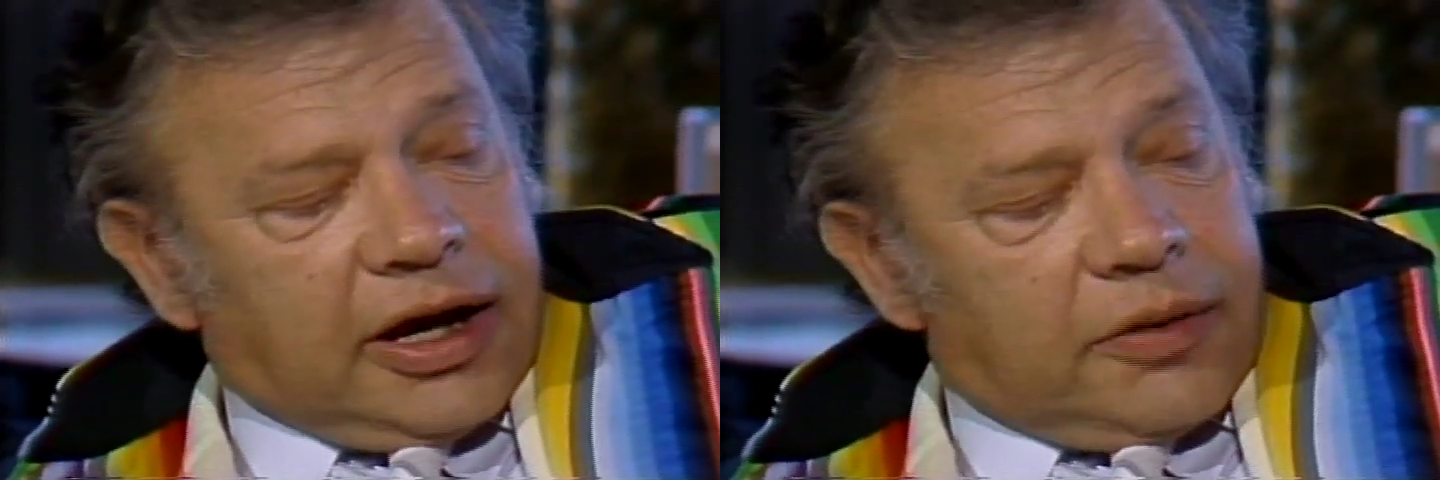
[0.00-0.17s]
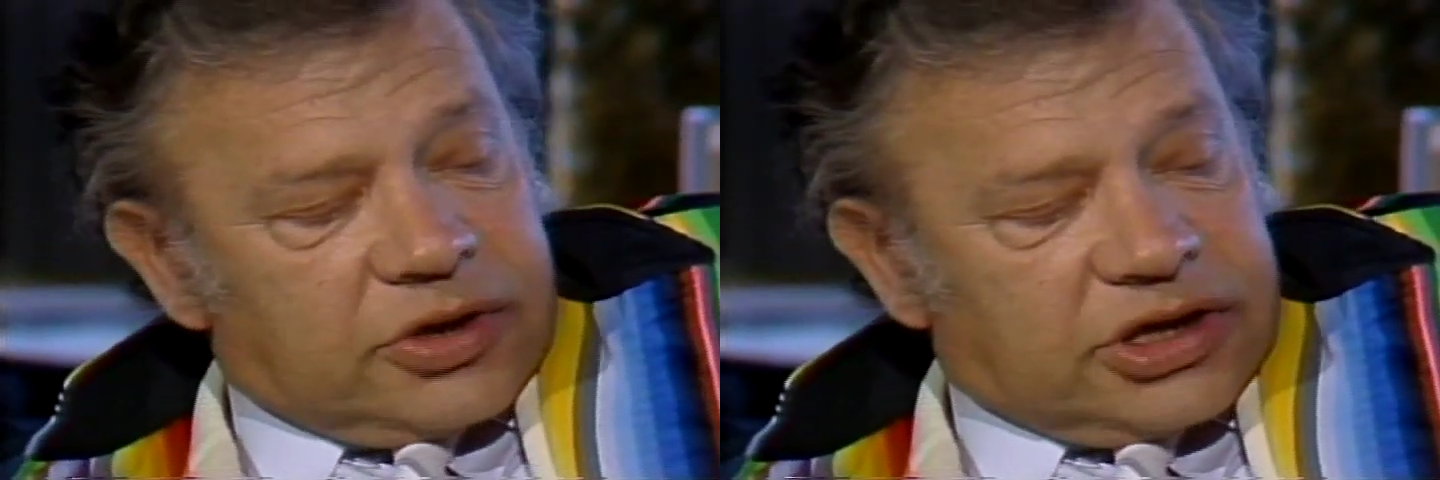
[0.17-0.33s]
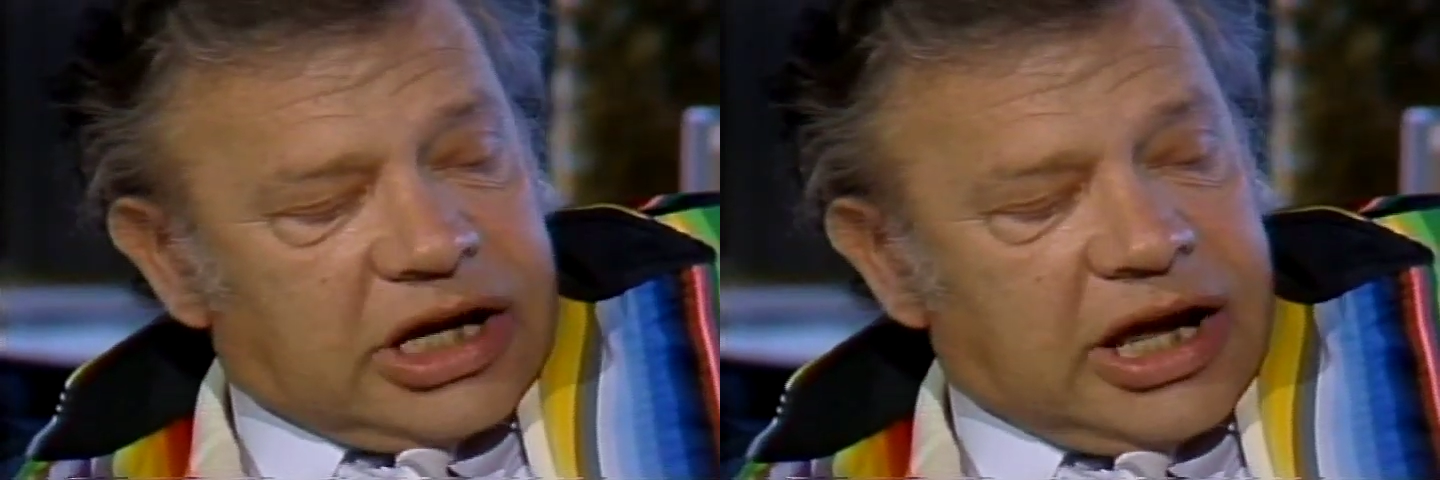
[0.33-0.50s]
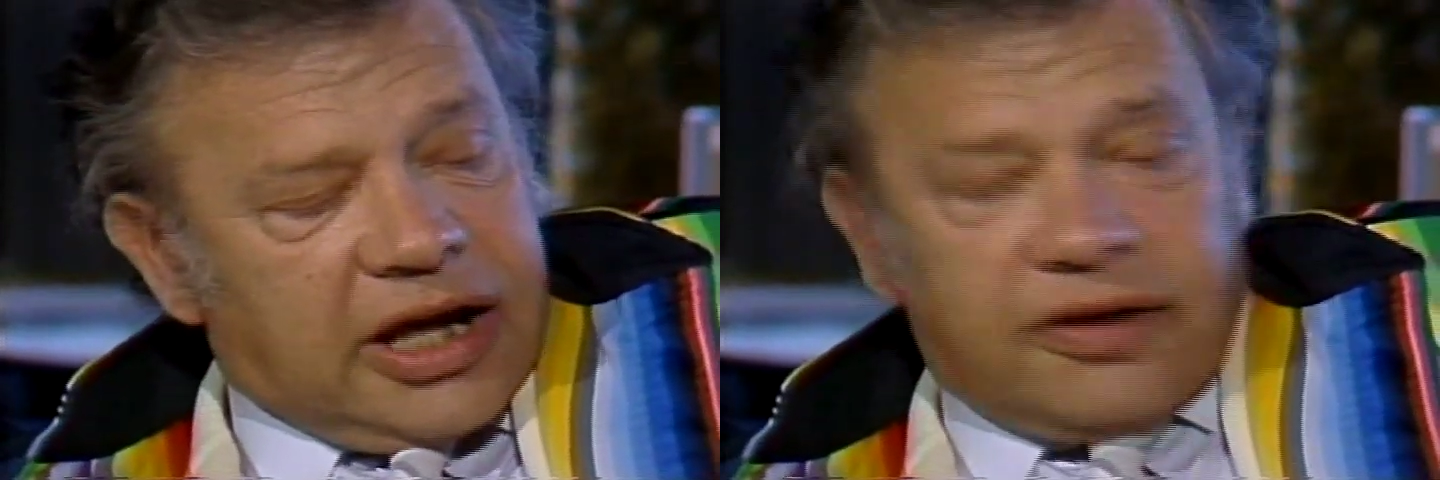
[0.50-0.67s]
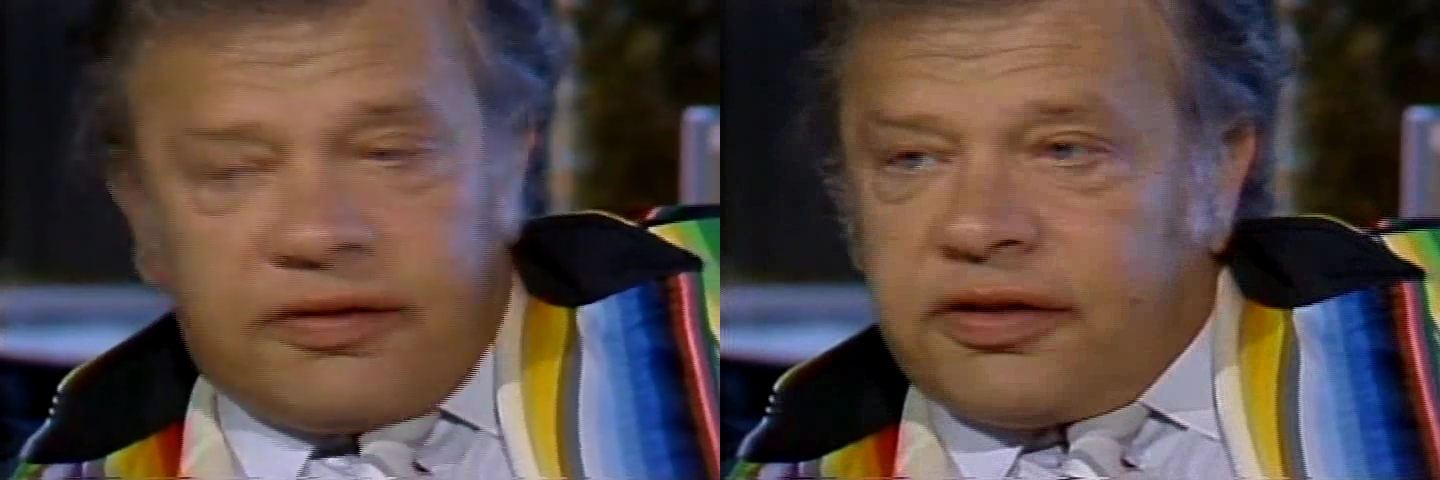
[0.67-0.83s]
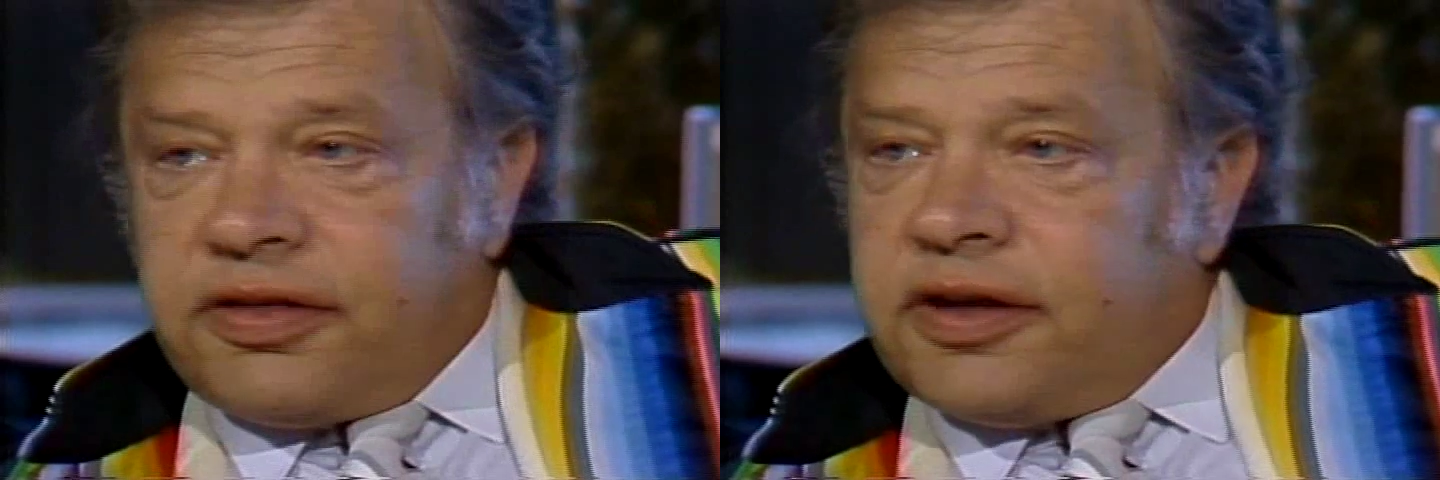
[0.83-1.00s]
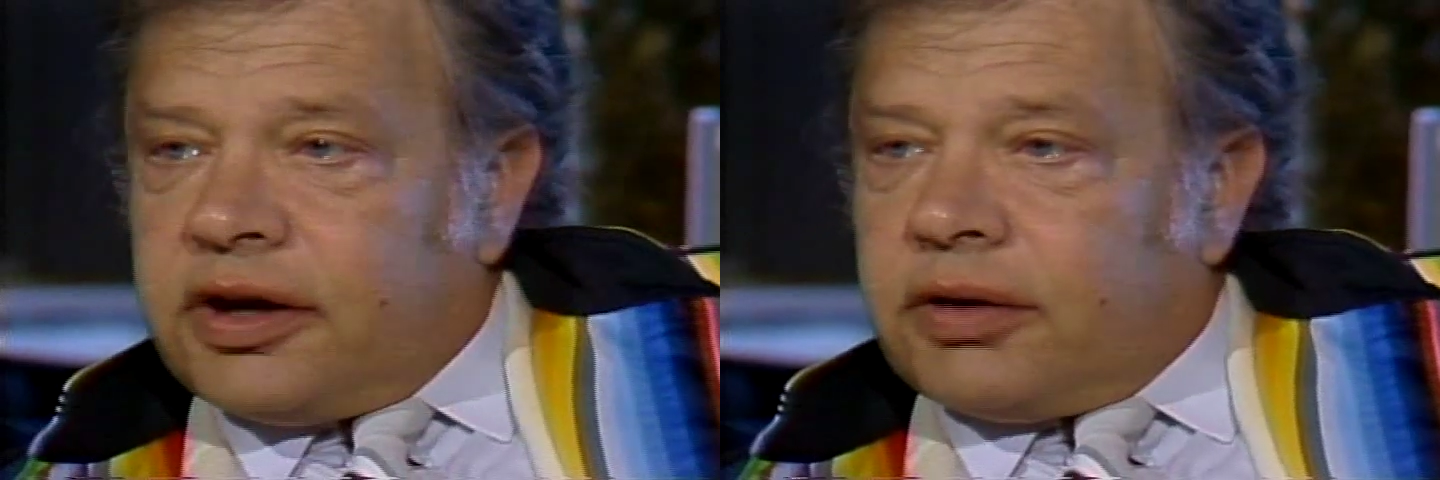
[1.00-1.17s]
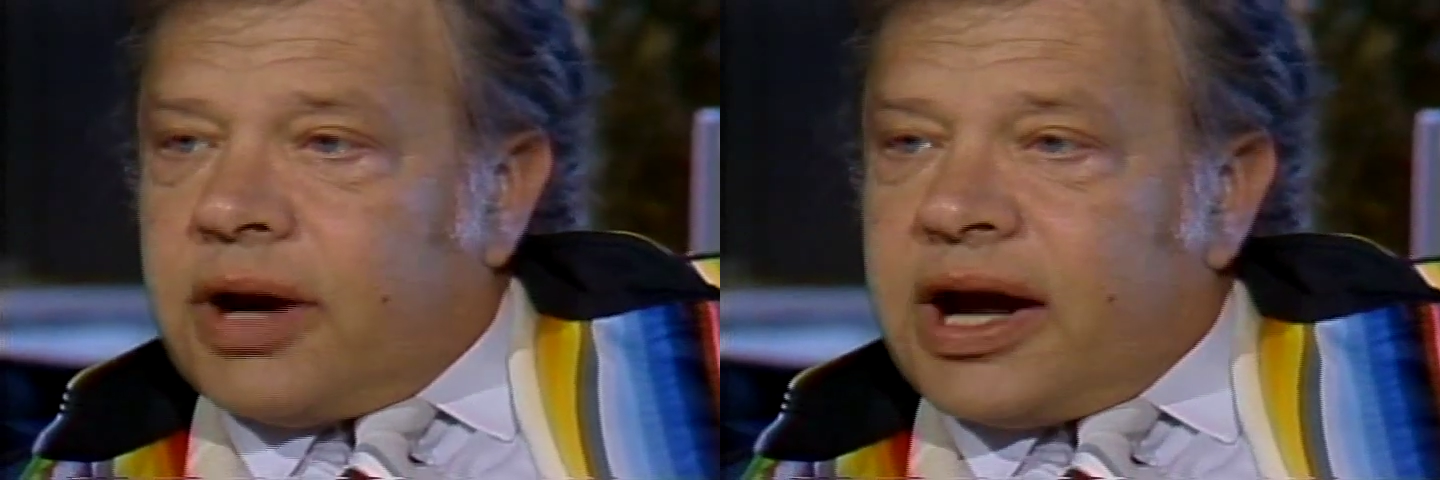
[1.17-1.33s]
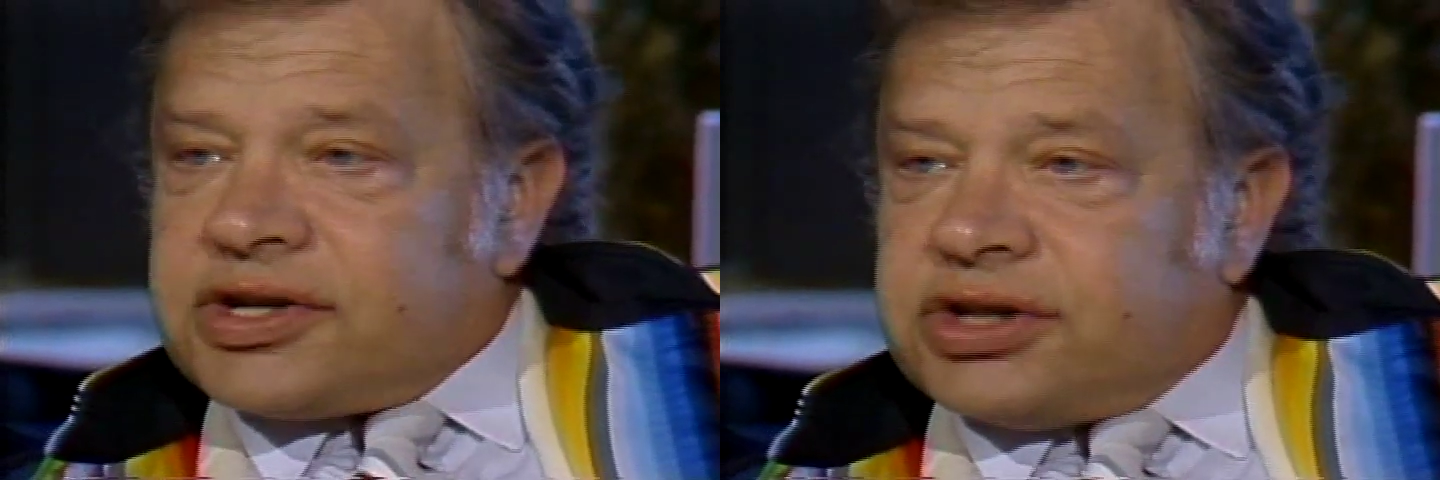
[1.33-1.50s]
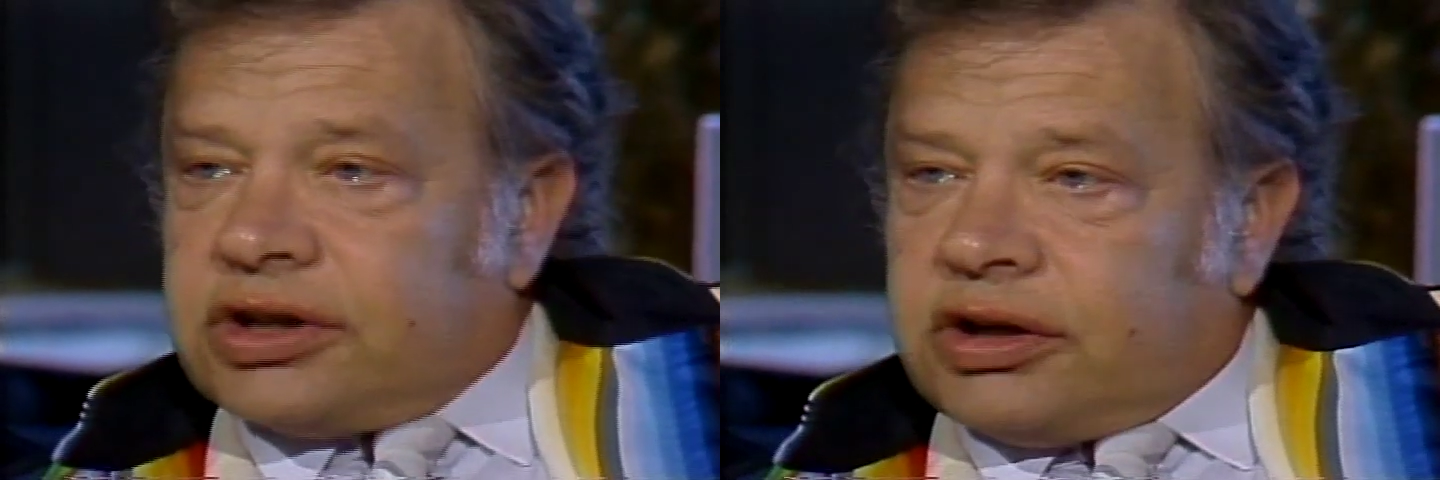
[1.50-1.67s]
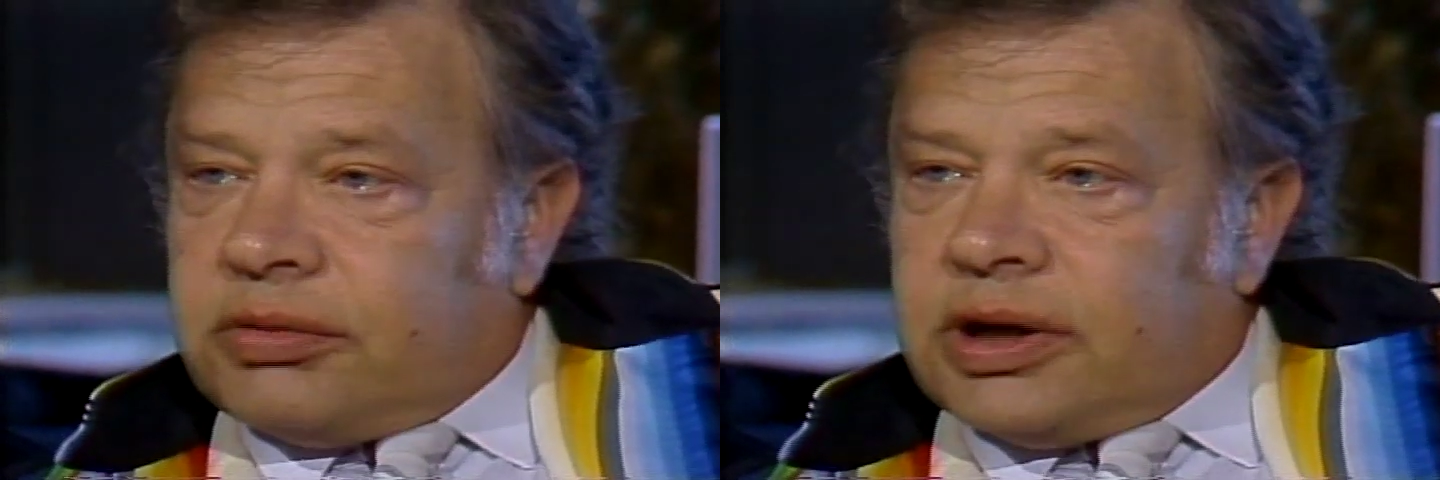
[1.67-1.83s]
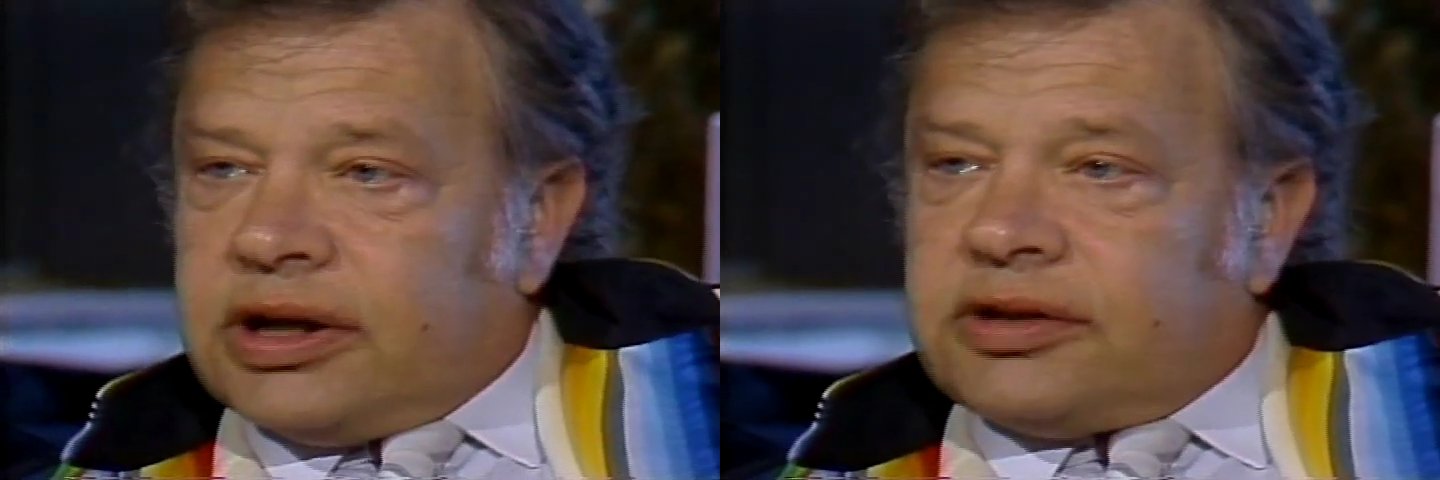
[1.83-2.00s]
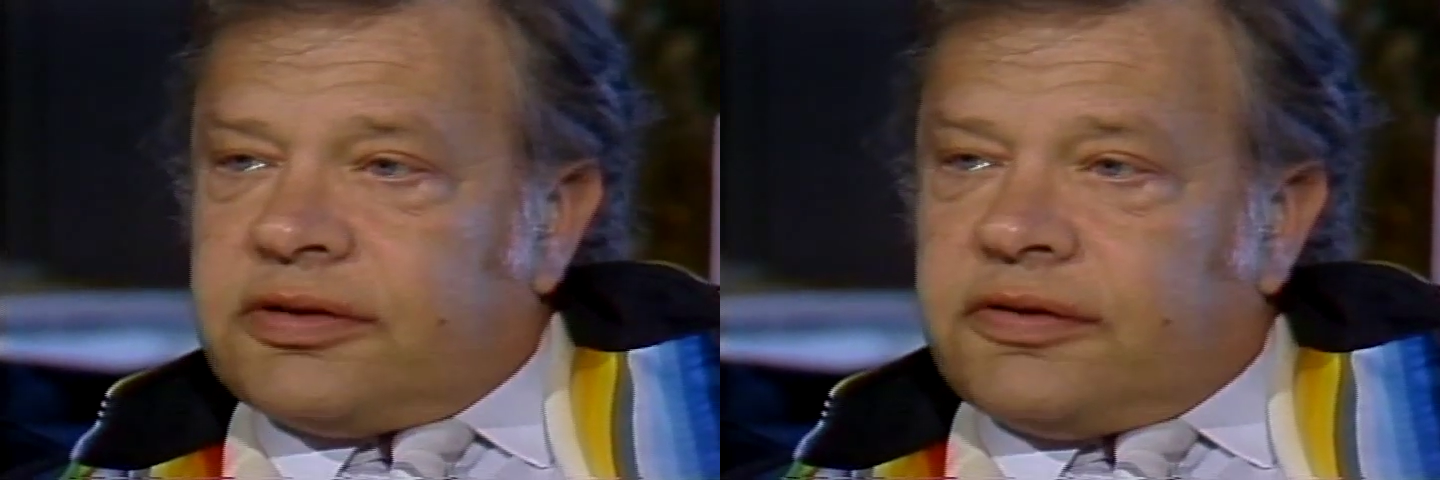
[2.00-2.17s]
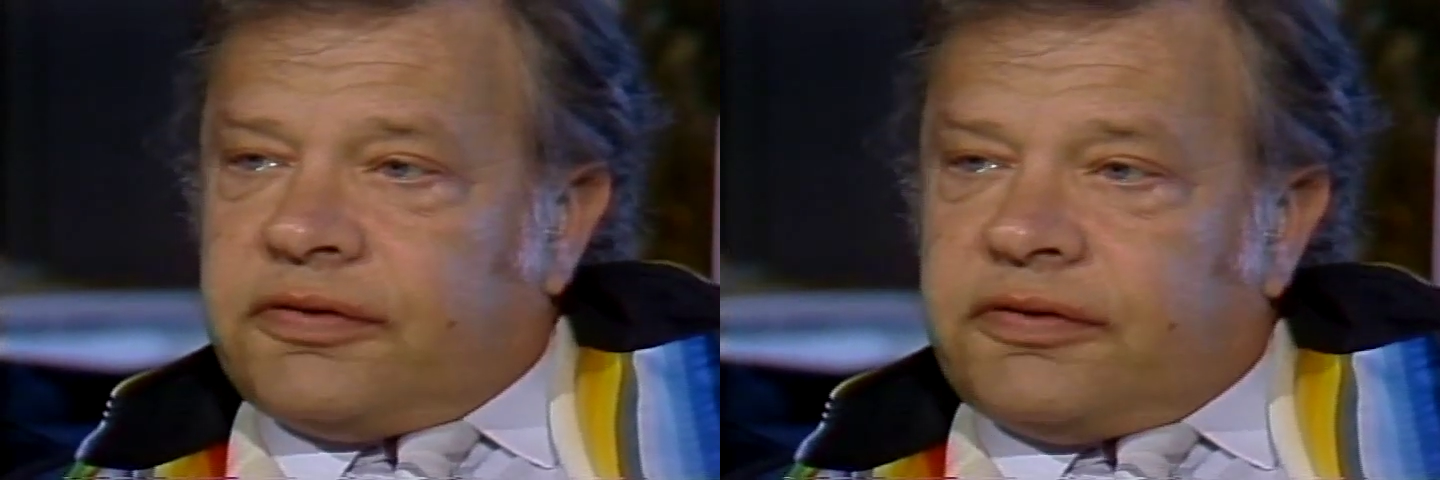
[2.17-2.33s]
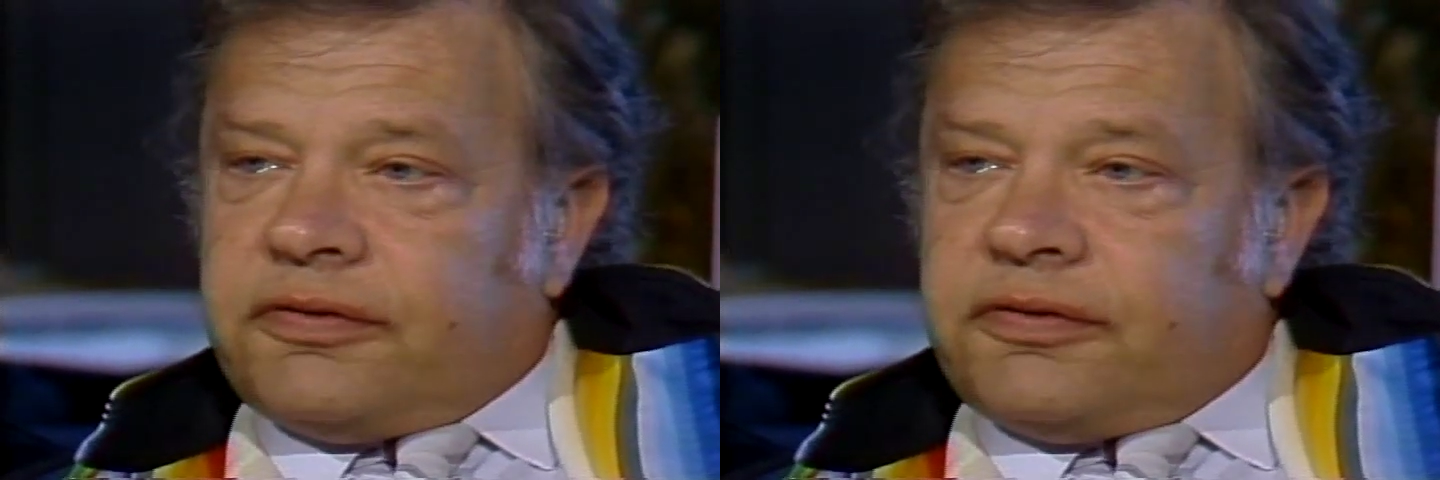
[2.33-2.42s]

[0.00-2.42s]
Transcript: I was the head of the Theater Action Committee to